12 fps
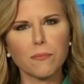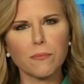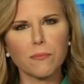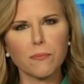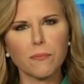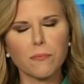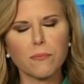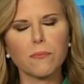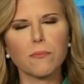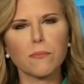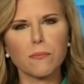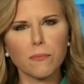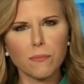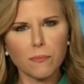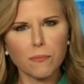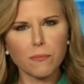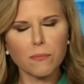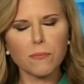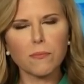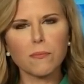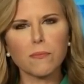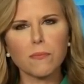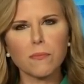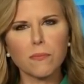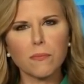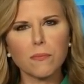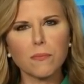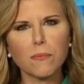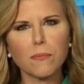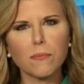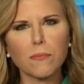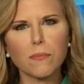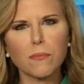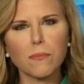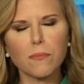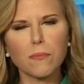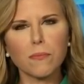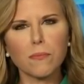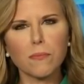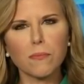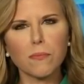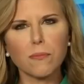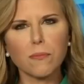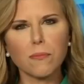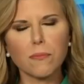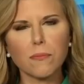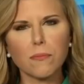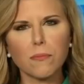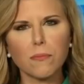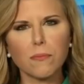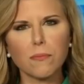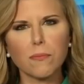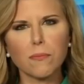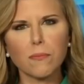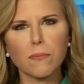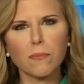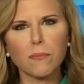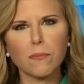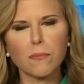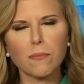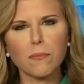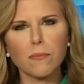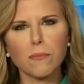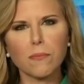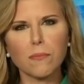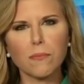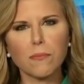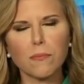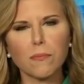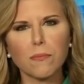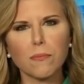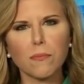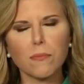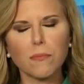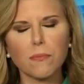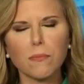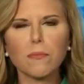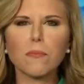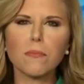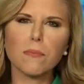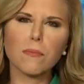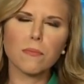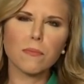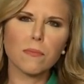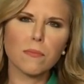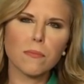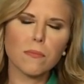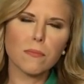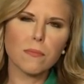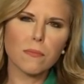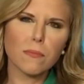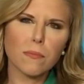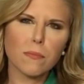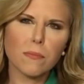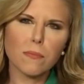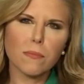(silent)